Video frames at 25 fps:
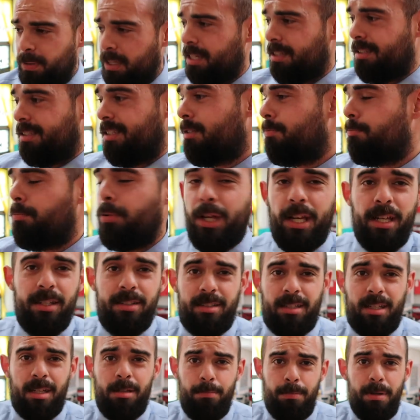because this
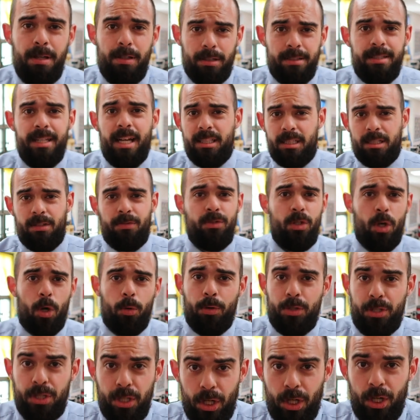place can be the desk of no
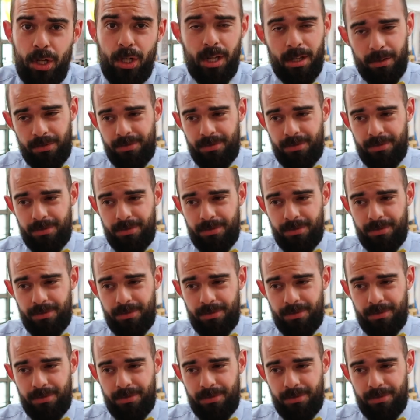return